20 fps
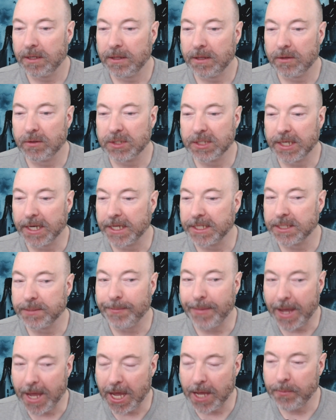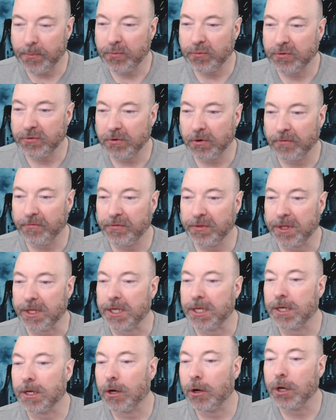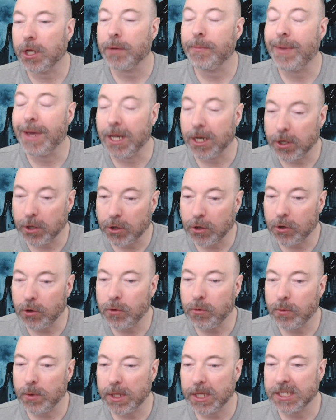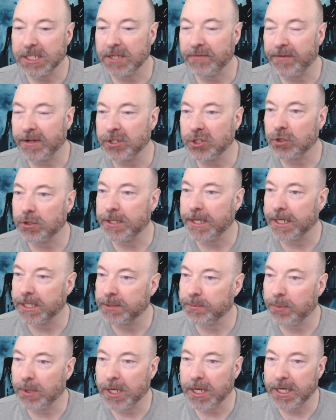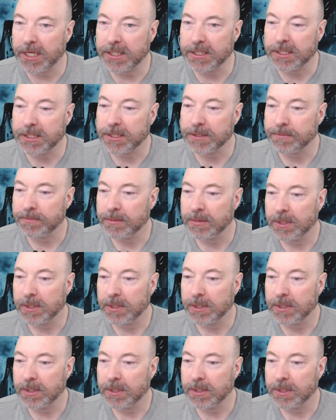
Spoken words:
There's a nice map of the archipelago where this adventure takes place.